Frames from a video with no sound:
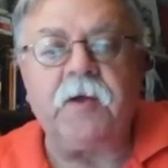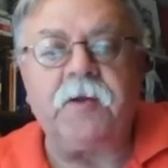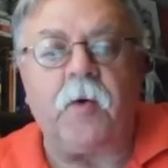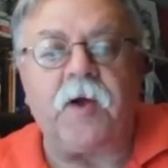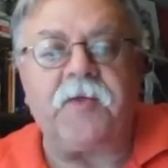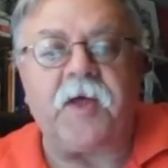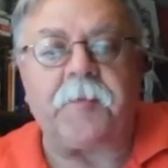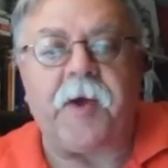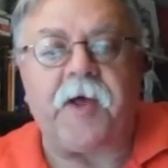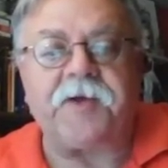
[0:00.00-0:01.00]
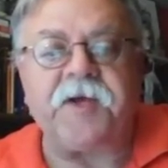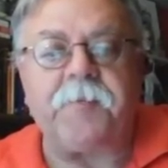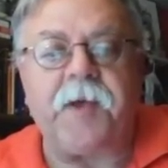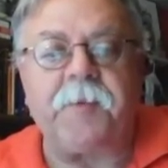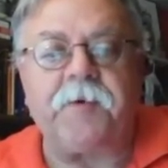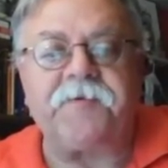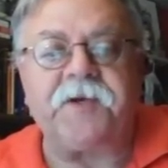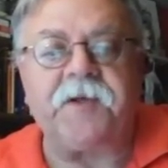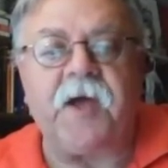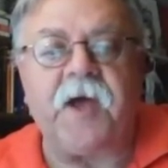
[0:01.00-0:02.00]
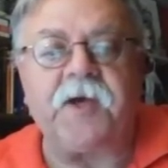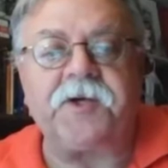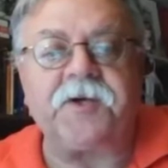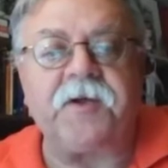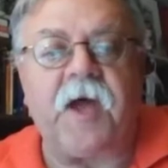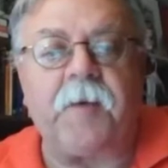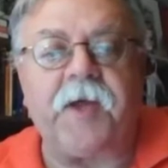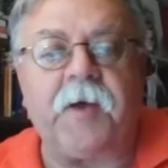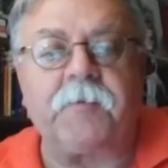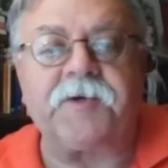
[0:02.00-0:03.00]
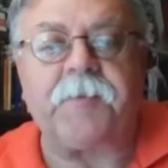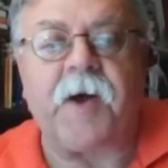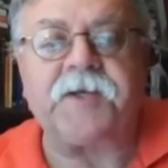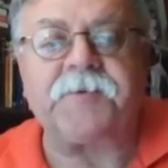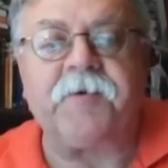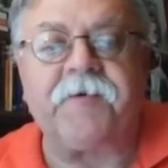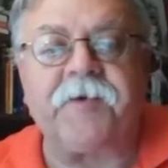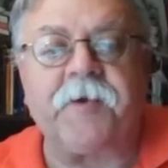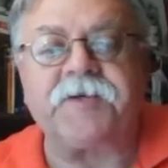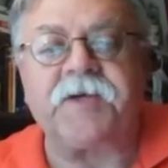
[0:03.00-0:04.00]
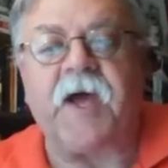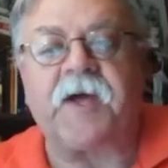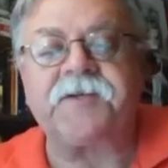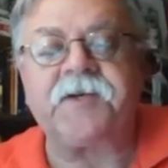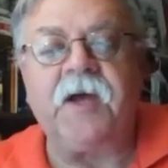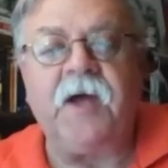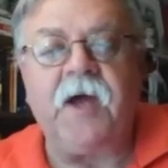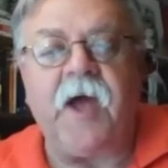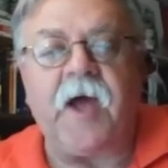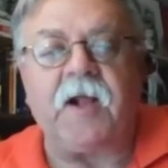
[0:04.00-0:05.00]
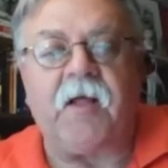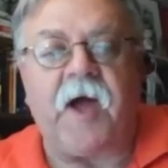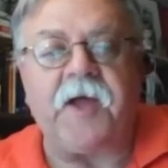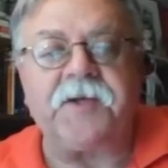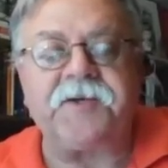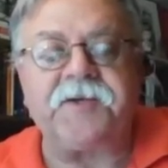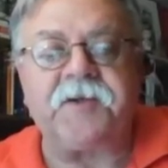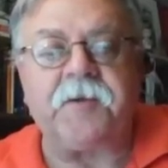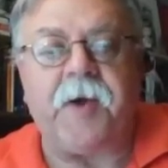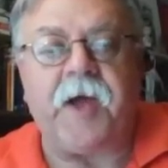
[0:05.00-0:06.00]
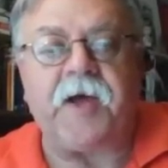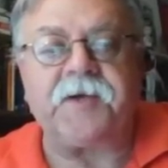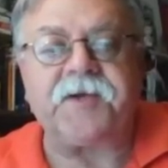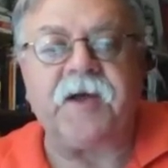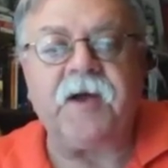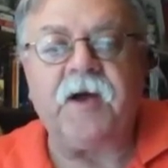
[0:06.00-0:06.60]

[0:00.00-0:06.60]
Knowing that the Palestinian people of today should not be held responsible for those acts and alliances of the past,